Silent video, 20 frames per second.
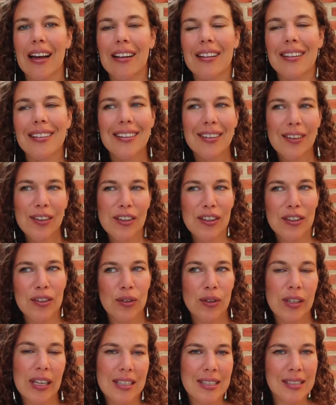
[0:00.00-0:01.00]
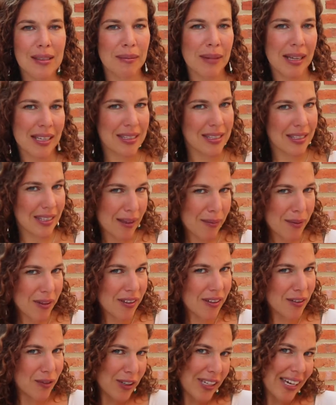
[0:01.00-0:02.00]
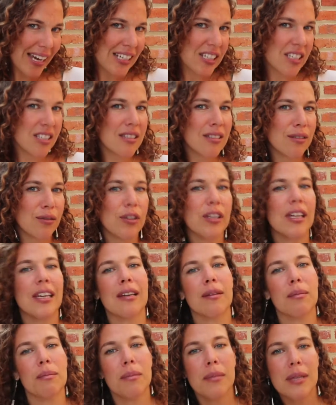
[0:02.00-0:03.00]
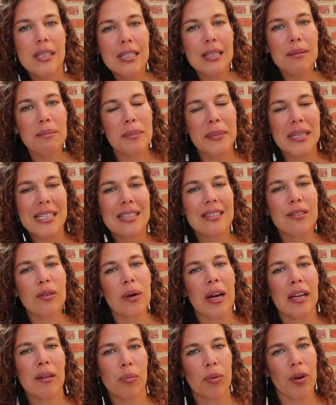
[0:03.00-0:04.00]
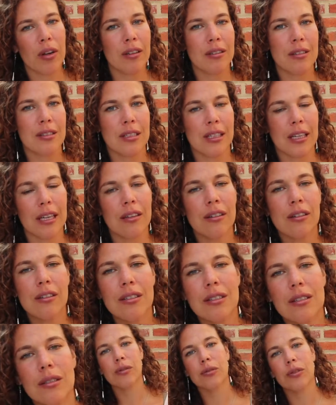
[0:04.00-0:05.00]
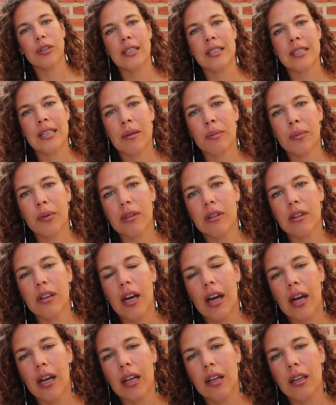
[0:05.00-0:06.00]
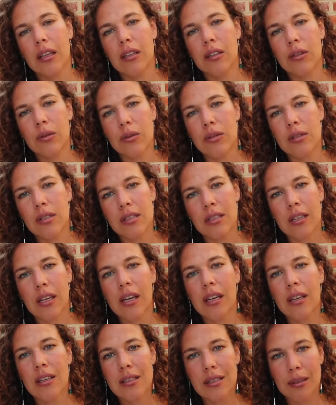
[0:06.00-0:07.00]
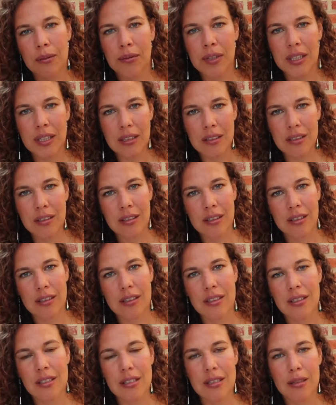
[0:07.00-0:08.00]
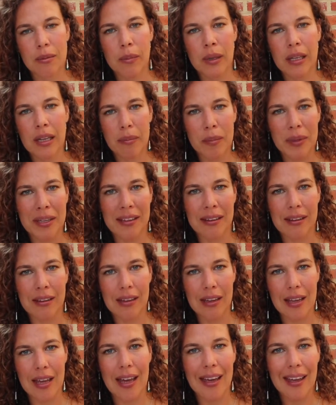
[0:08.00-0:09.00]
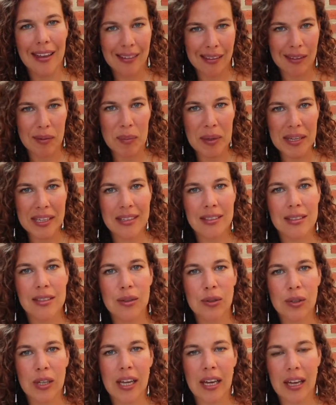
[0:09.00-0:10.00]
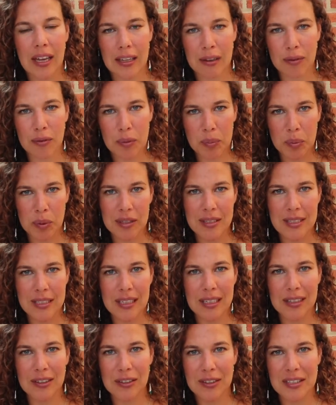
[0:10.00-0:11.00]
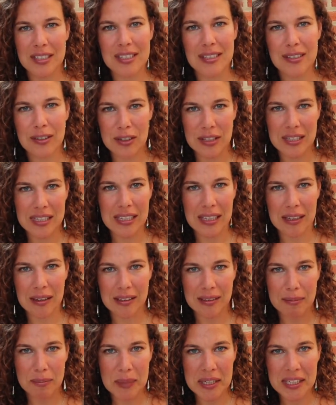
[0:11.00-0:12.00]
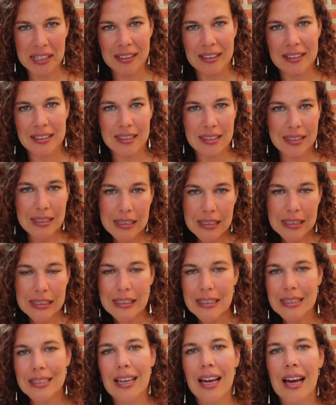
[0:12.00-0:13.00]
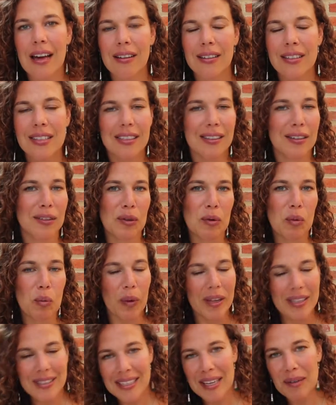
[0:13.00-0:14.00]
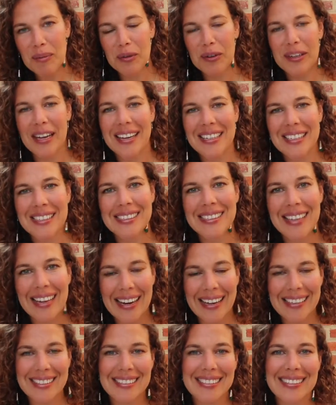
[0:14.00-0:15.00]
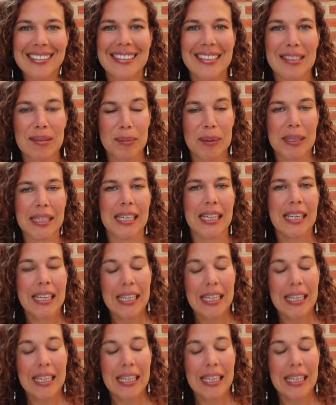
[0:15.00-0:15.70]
although you do get some nice chemical reactions if you like mix the right products together. So for example, I'll use some vinegar, some lemon, and the baking soda, and if you put it together, it starts like making sizzling sounds. I don't know what type of reaction that actually is, but